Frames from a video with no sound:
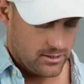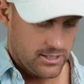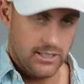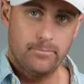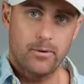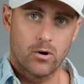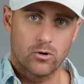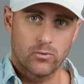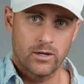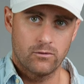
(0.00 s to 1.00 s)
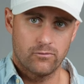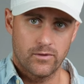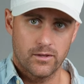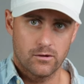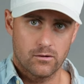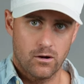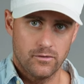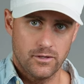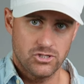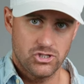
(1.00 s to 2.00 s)
keep our ring finger on
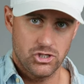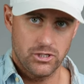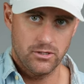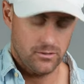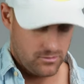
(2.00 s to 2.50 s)
this G,